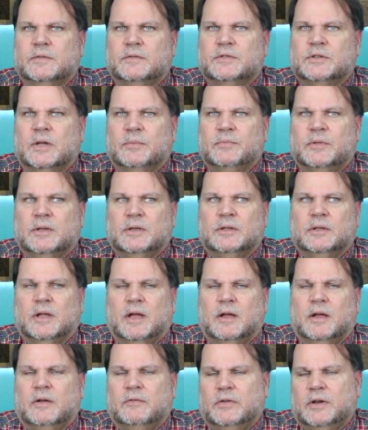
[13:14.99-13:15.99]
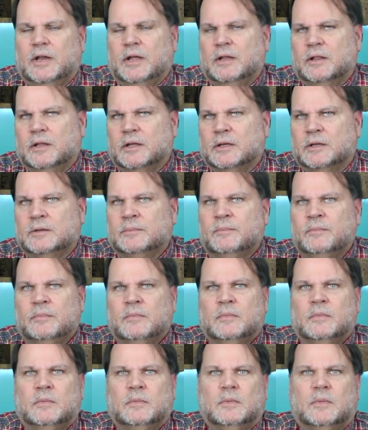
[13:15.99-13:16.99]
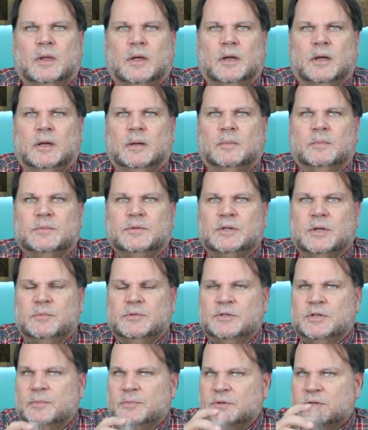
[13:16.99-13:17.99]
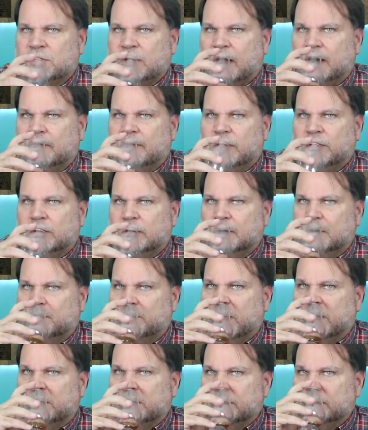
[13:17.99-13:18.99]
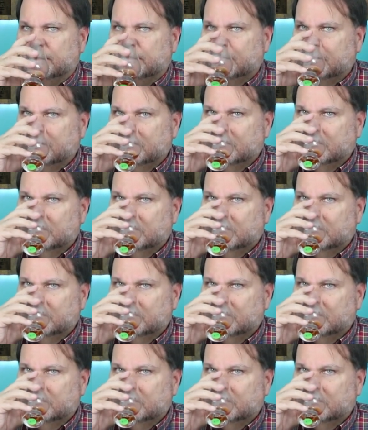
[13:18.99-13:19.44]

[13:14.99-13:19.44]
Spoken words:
something vanilla, some kind of other baking